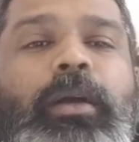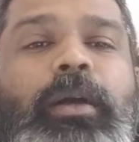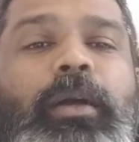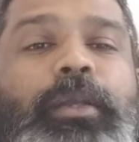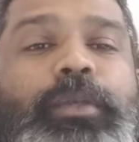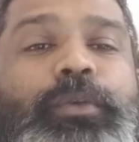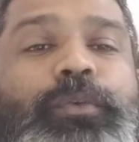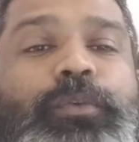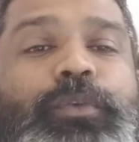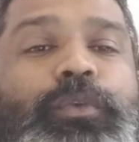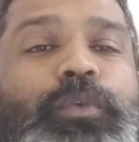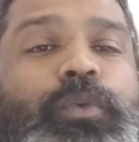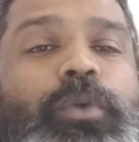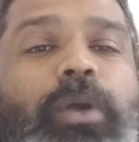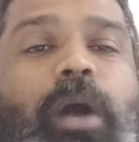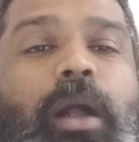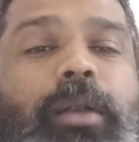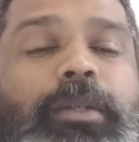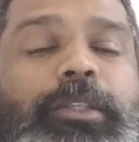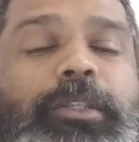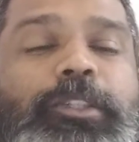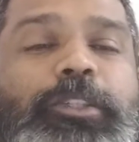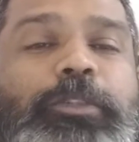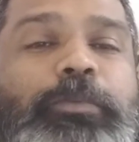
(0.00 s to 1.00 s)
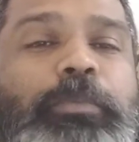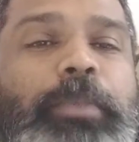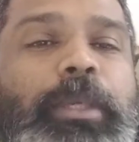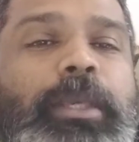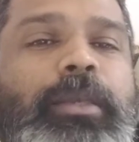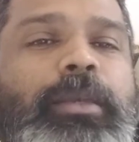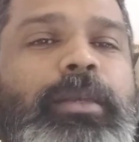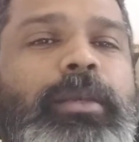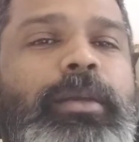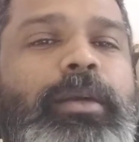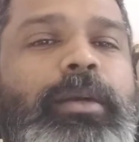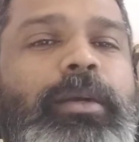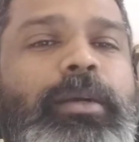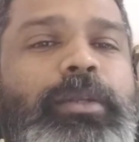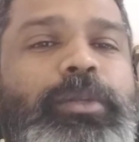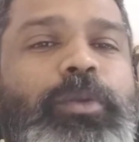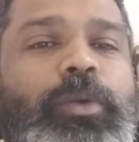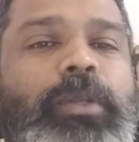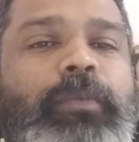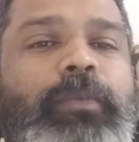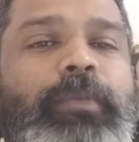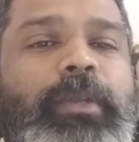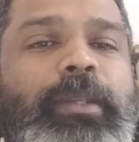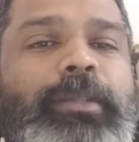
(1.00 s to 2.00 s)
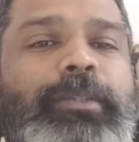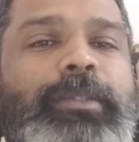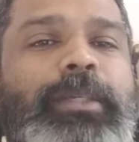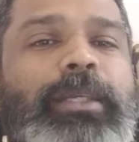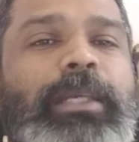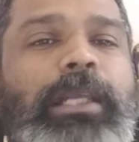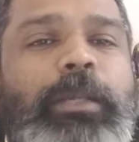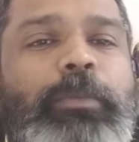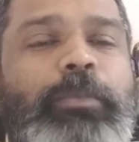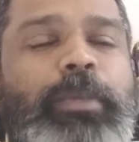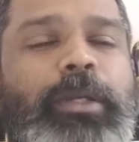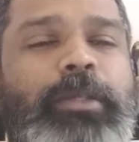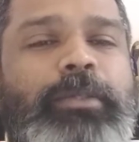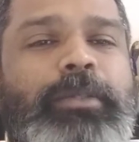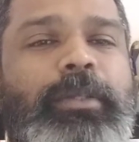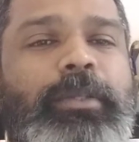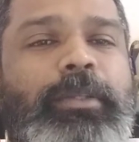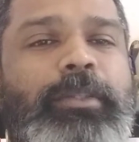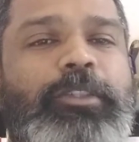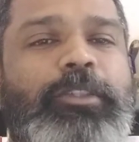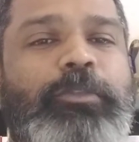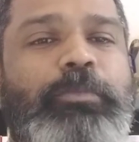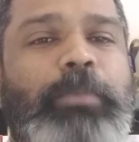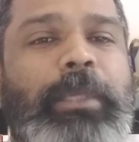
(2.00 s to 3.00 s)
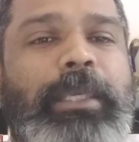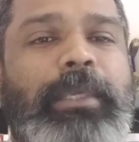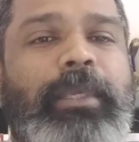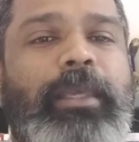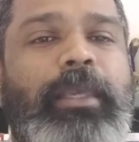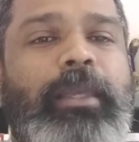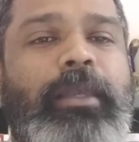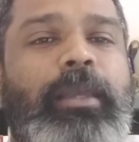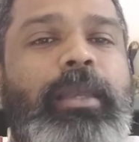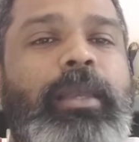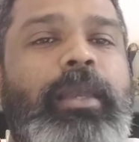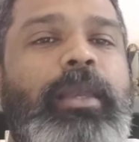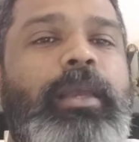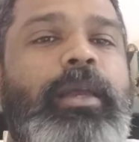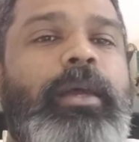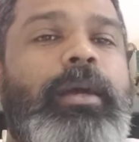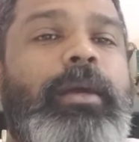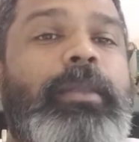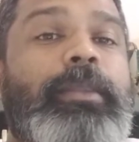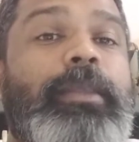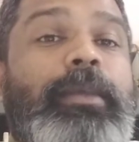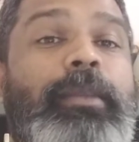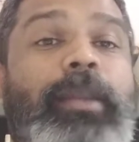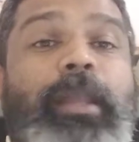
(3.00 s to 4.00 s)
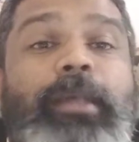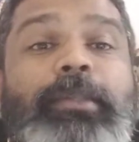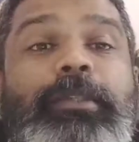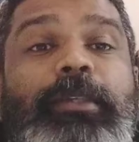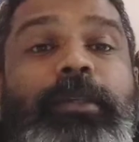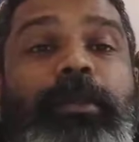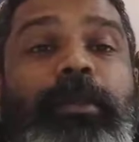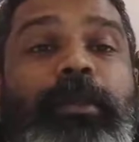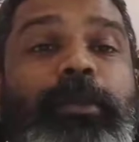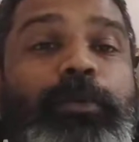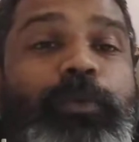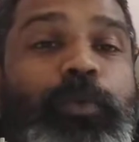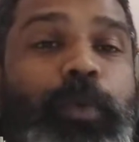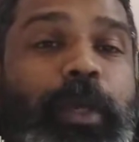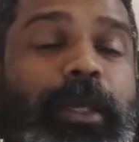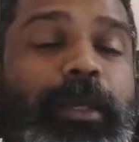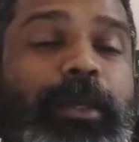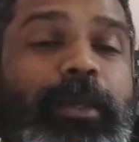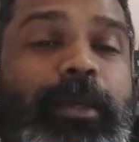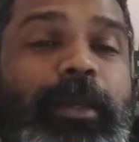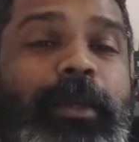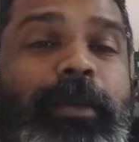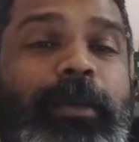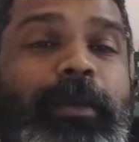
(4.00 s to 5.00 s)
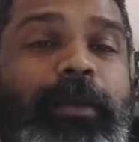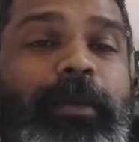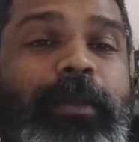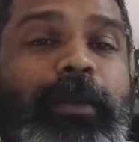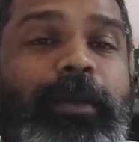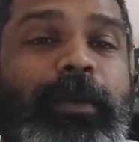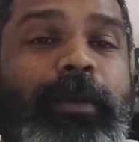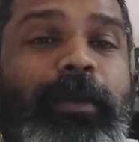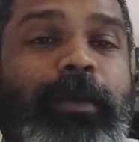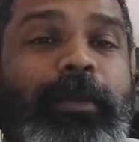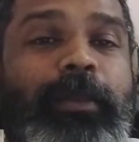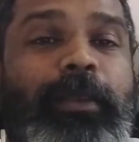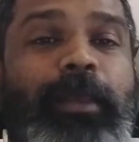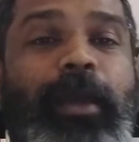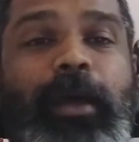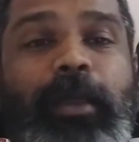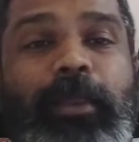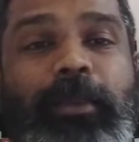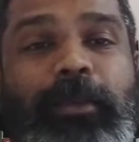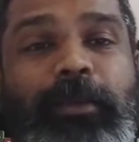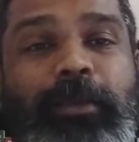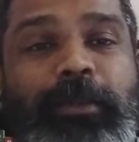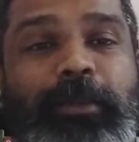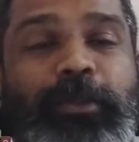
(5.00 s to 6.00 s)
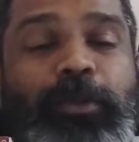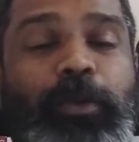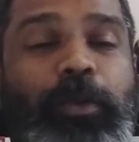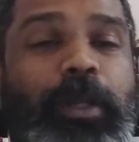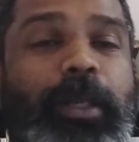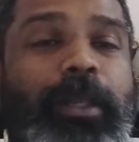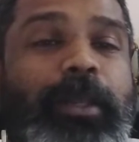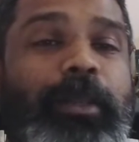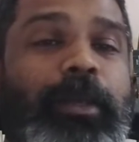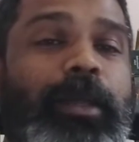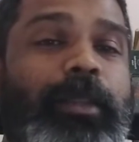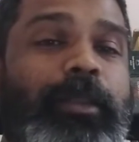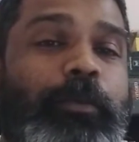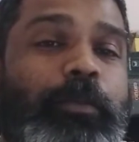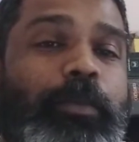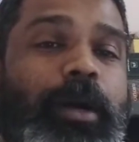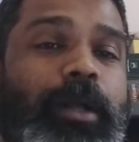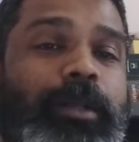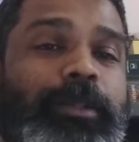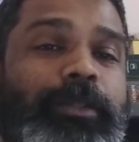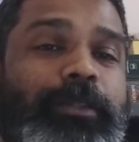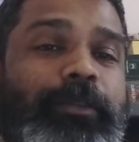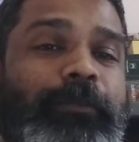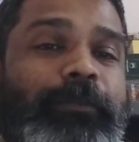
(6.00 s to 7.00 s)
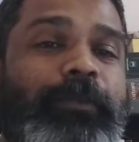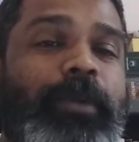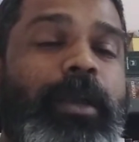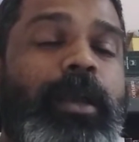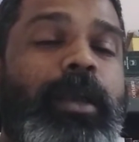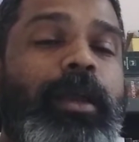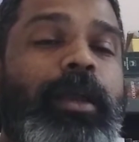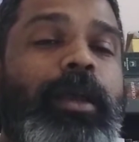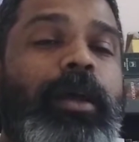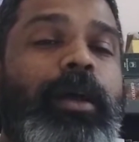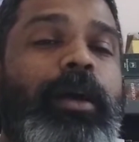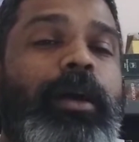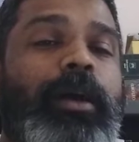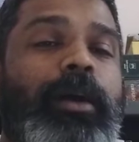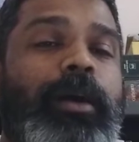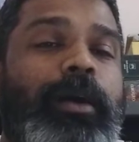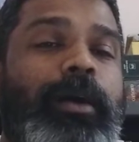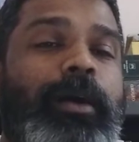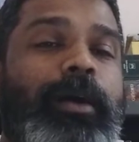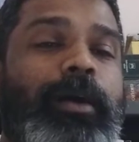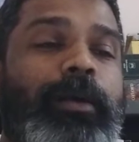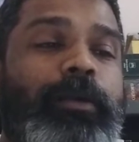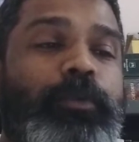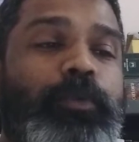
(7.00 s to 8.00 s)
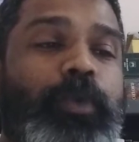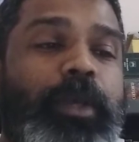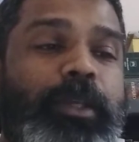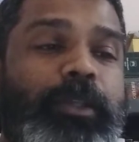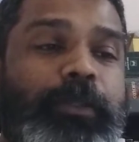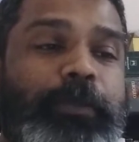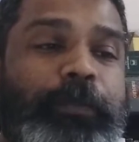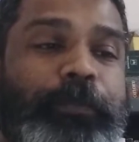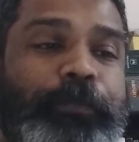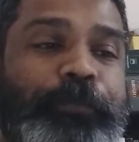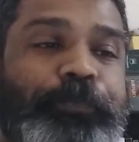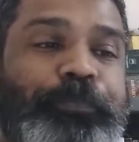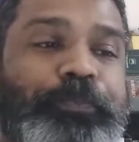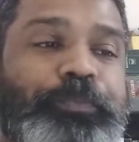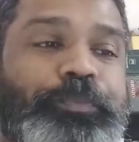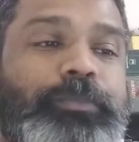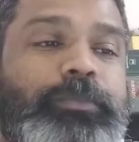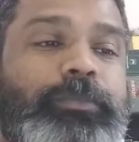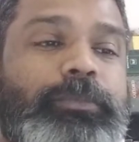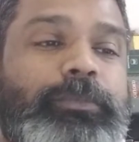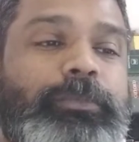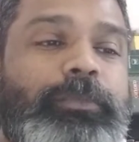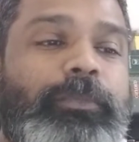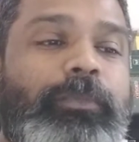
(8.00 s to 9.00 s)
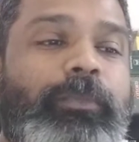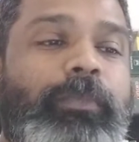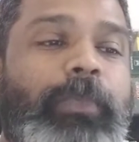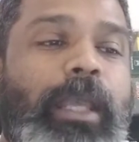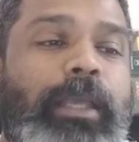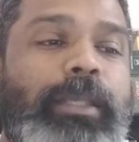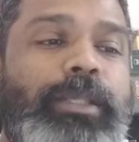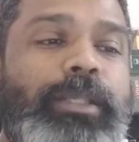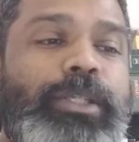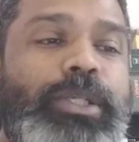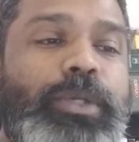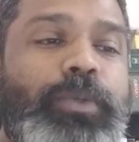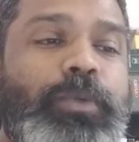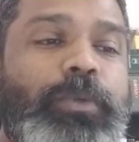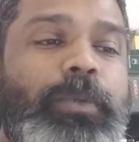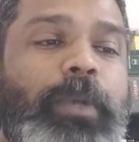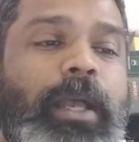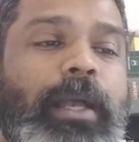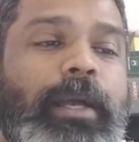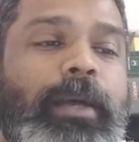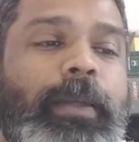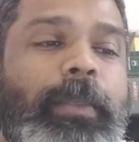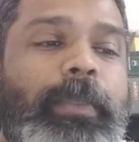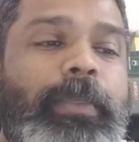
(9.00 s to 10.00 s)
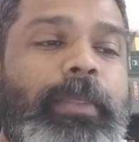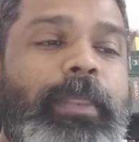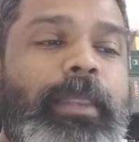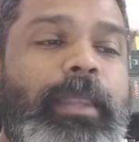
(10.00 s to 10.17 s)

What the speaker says: you can't speak, not even a single person speaking the classical Greek in Athens or any other parts of Greece. So